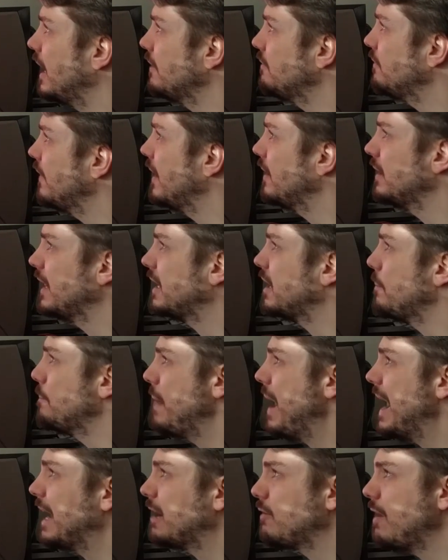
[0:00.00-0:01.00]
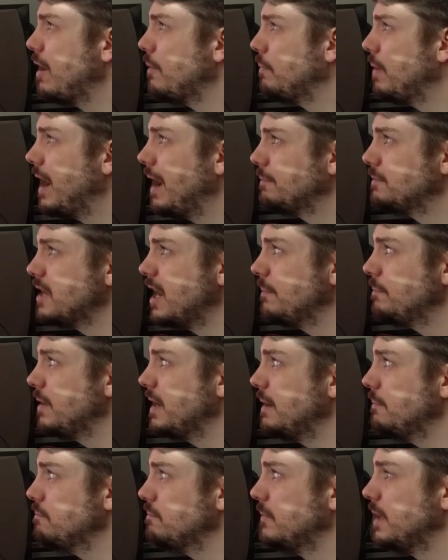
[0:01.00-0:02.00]
I found like a background popped up,
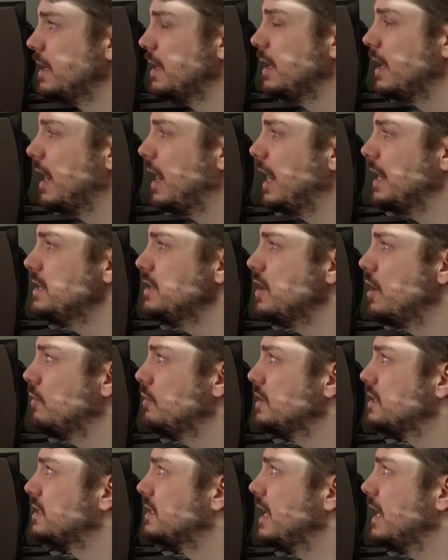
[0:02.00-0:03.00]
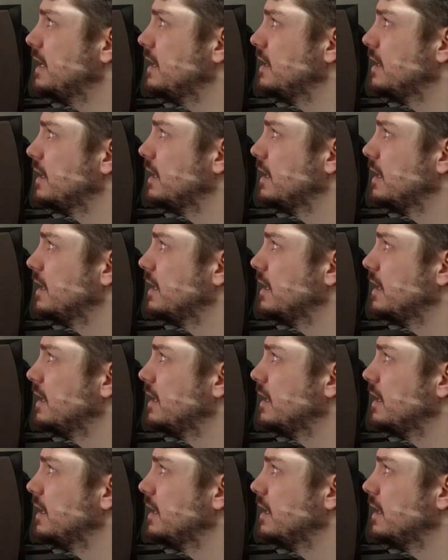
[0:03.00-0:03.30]
and I noticed that